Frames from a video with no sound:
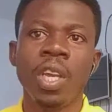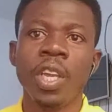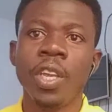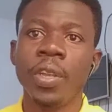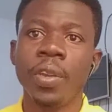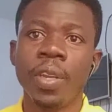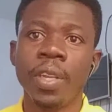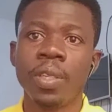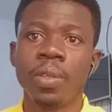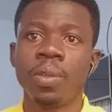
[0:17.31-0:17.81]
You
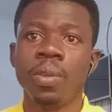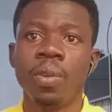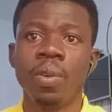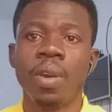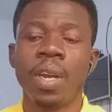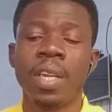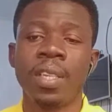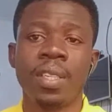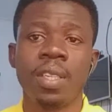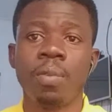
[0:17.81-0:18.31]
need to
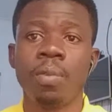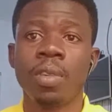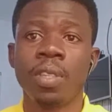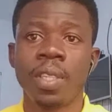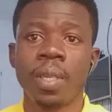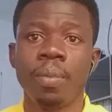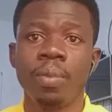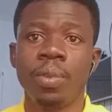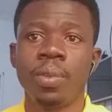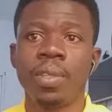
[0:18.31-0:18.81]
know as a
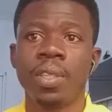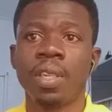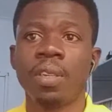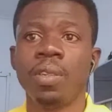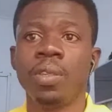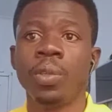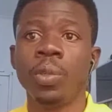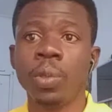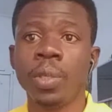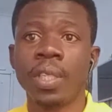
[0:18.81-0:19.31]
WhatsApp
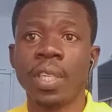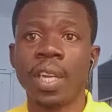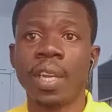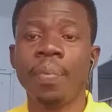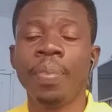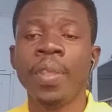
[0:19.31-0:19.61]
user,